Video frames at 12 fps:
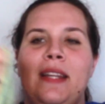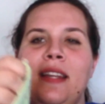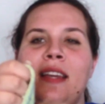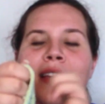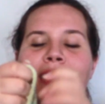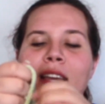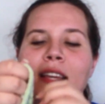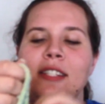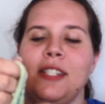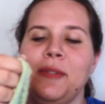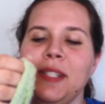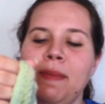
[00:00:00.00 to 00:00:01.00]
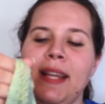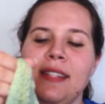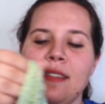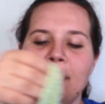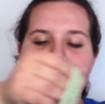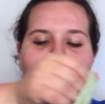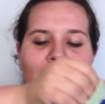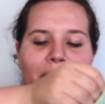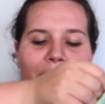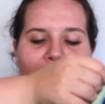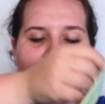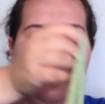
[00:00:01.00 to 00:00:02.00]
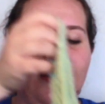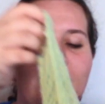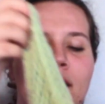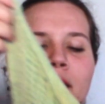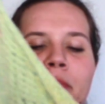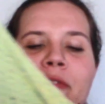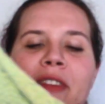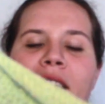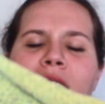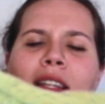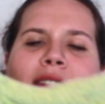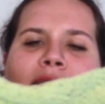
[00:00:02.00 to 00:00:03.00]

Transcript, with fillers: but she always plays around with fairly